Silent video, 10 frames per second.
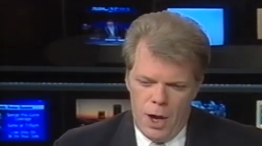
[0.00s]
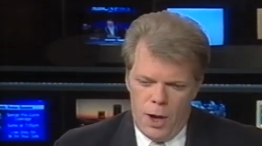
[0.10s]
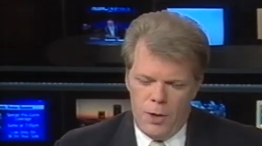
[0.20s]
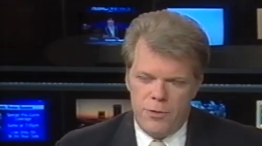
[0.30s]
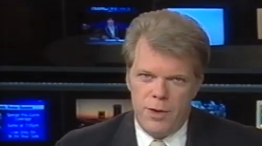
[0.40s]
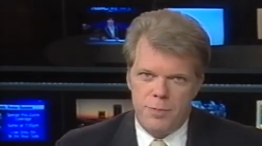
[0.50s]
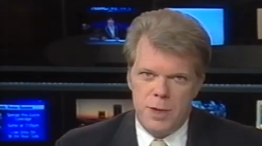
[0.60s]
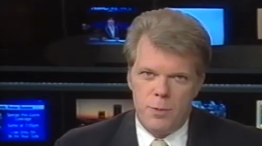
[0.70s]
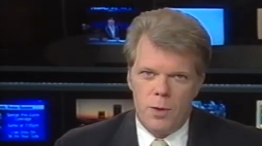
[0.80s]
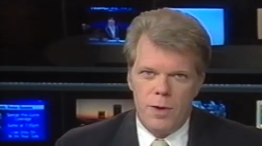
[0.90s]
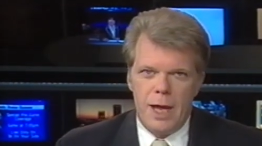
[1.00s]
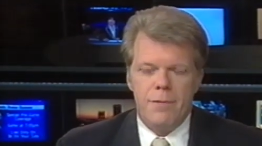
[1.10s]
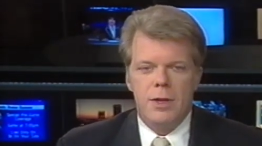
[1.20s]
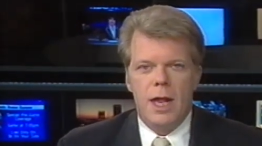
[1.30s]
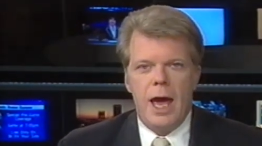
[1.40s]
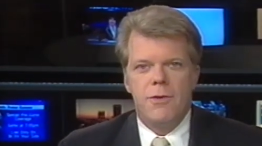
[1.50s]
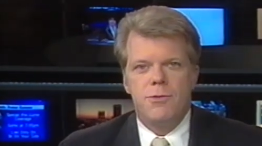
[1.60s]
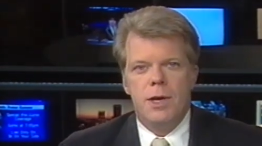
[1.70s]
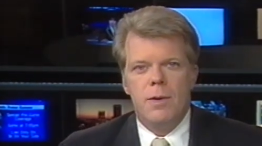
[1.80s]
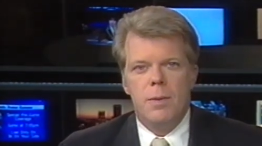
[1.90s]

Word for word: On September 11th last year,